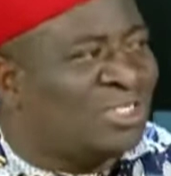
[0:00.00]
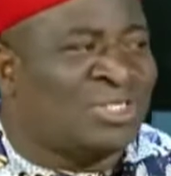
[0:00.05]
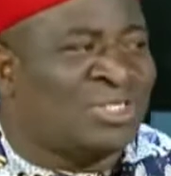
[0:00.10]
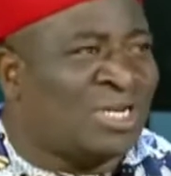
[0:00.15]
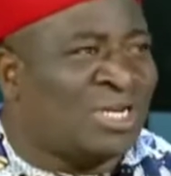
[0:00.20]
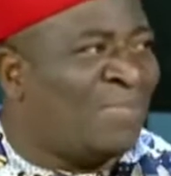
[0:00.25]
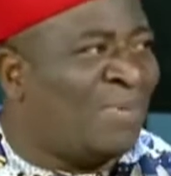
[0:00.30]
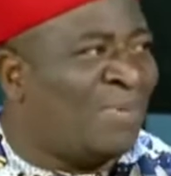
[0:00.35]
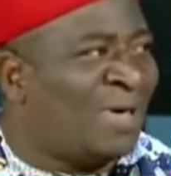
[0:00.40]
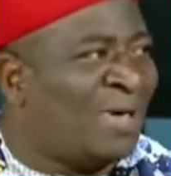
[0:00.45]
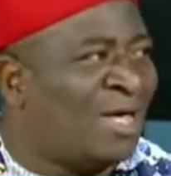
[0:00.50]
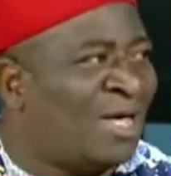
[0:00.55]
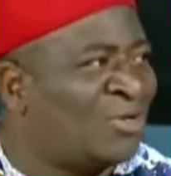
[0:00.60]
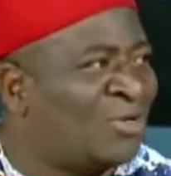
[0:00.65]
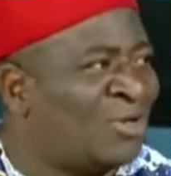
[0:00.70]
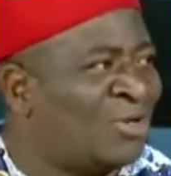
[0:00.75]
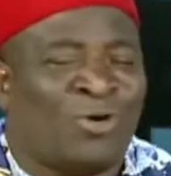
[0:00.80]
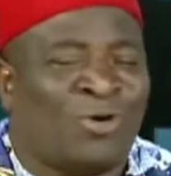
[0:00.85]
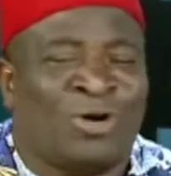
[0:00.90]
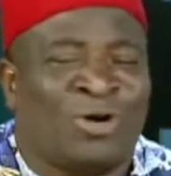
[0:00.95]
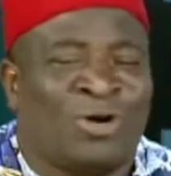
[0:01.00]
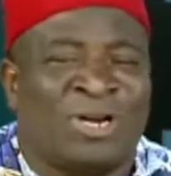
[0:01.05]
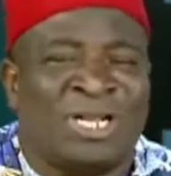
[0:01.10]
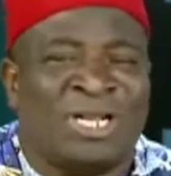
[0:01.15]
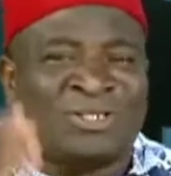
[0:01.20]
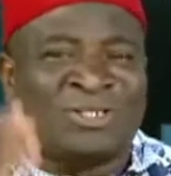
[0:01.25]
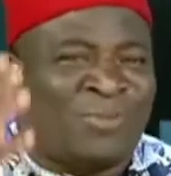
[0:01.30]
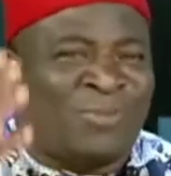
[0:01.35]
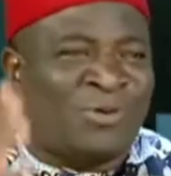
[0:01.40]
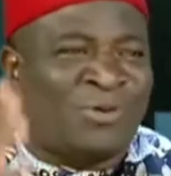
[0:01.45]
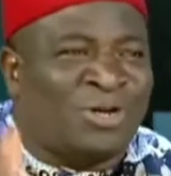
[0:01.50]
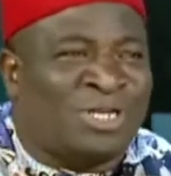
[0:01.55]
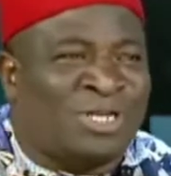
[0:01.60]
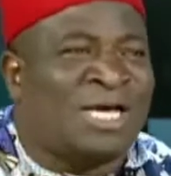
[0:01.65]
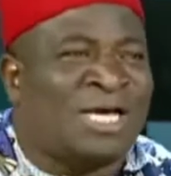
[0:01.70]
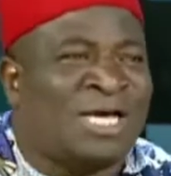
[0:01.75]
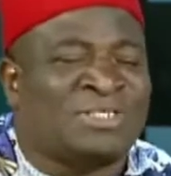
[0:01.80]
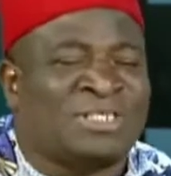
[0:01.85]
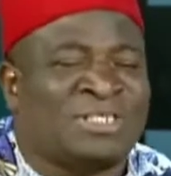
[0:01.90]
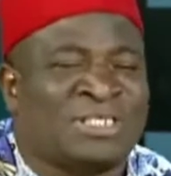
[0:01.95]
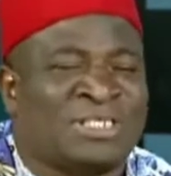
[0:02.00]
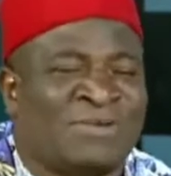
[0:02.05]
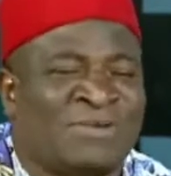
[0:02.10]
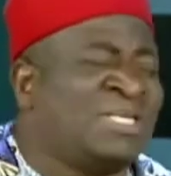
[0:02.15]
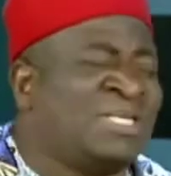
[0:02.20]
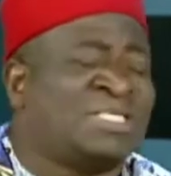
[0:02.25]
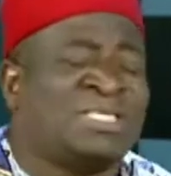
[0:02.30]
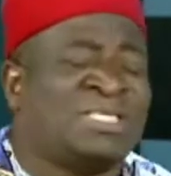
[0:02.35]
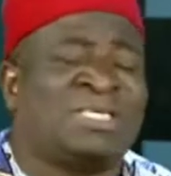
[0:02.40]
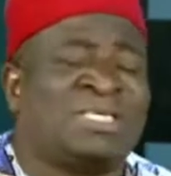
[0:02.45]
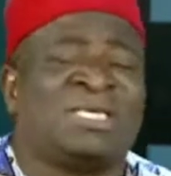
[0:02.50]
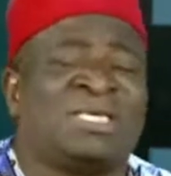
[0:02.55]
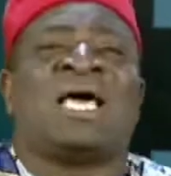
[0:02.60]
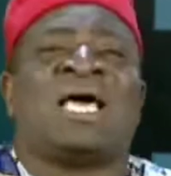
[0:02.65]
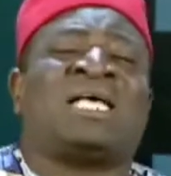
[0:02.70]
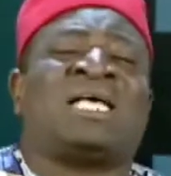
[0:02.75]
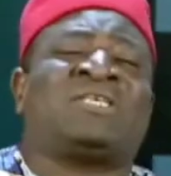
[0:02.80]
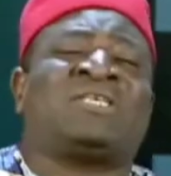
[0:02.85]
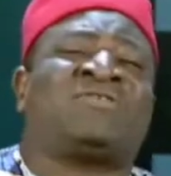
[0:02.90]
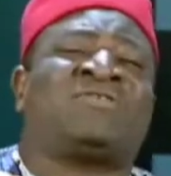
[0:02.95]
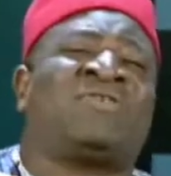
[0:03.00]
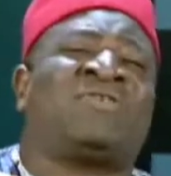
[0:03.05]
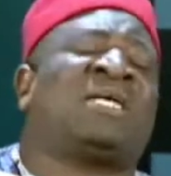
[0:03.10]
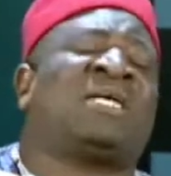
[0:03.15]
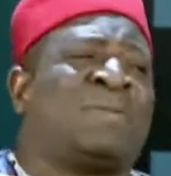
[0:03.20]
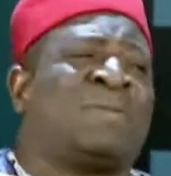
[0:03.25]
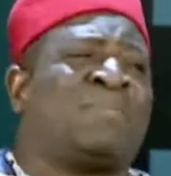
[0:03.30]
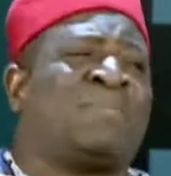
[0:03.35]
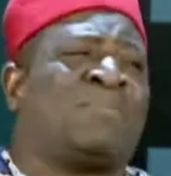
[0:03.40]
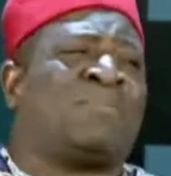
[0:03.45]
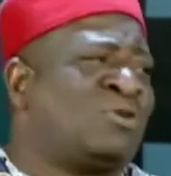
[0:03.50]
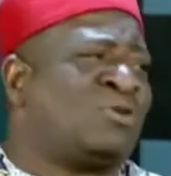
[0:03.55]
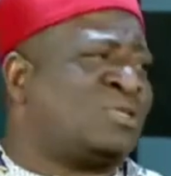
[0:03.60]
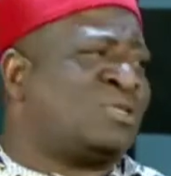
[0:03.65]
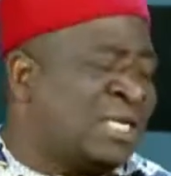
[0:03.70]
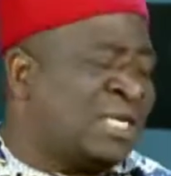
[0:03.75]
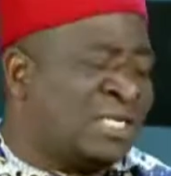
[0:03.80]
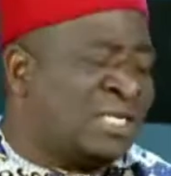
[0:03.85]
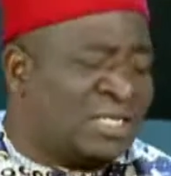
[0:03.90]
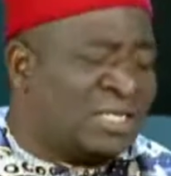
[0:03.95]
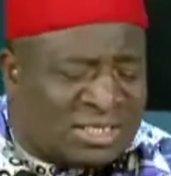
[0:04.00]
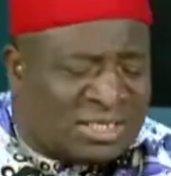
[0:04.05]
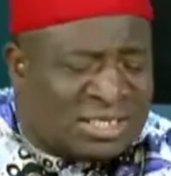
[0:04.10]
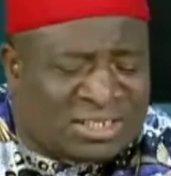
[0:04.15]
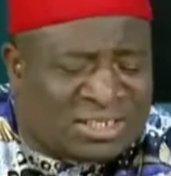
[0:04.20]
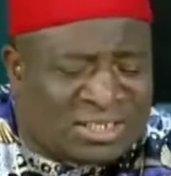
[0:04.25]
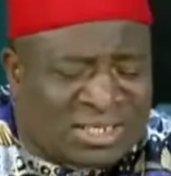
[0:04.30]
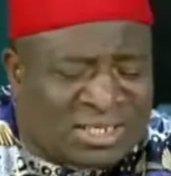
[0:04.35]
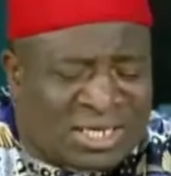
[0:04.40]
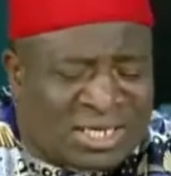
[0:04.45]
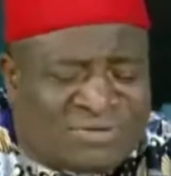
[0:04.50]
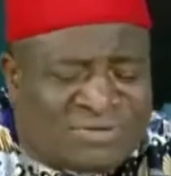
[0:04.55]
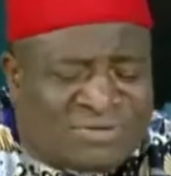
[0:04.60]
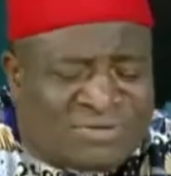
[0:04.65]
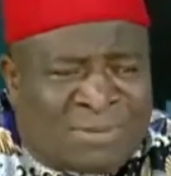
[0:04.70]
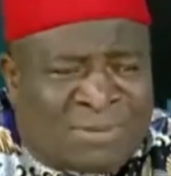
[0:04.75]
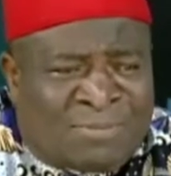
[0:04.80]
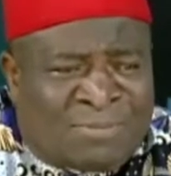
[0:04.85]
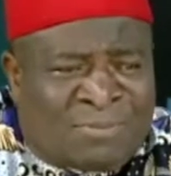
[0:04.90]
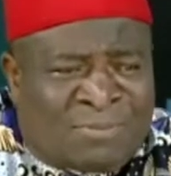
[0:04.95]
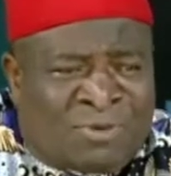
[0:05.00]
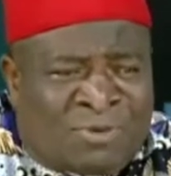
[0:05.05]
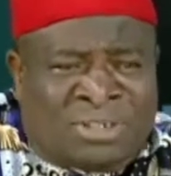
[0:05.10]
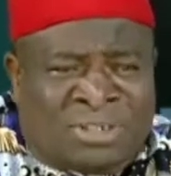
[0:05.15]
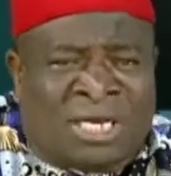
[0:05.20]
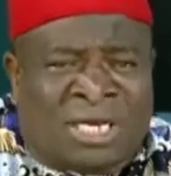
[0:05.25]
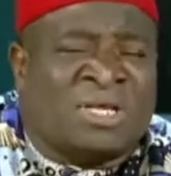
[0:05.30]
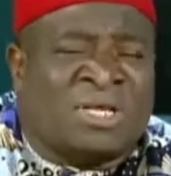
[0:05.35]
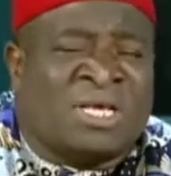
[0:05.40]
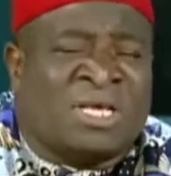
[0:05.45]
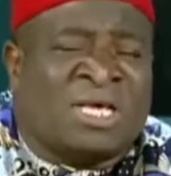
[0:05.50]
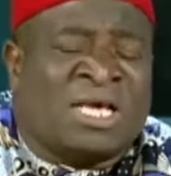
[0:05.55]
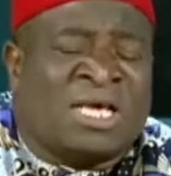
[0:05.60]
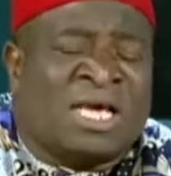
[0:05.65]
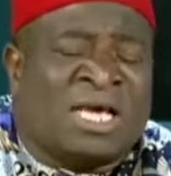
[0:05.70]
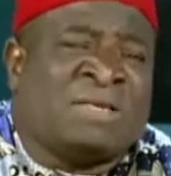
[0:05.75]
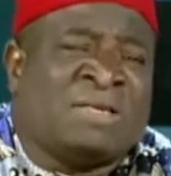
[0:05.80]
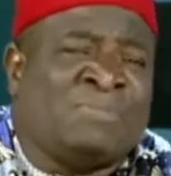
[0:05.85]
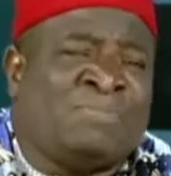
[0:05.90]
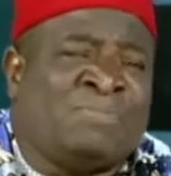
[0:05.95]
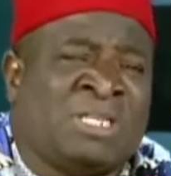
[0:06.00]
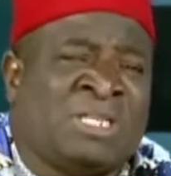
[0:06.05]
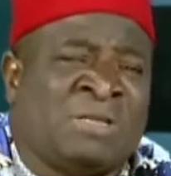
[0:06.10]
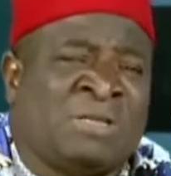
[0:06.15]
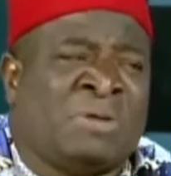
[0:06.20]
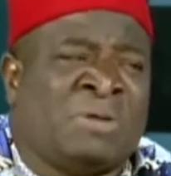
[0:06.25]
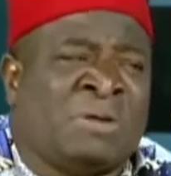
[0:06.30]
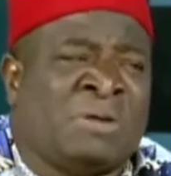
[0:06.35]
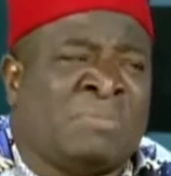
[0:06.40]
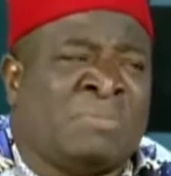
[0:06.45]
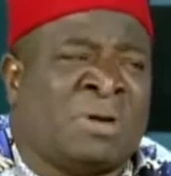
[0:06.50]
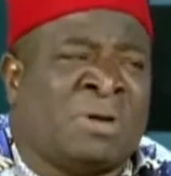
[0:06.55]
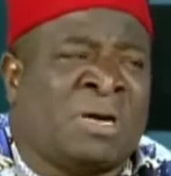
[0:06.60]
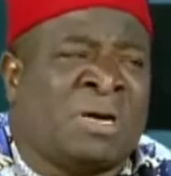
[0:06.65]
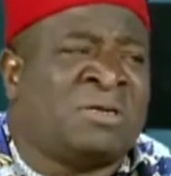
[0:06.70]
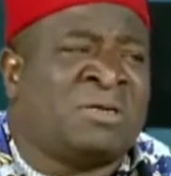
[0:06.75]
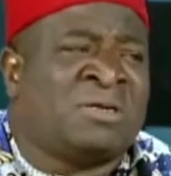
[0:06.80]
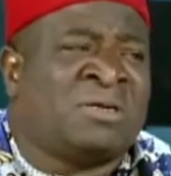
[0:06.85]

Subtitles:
talking about. Unless somebody else is giving, you see, as far as I'm concerned, as a PDP member,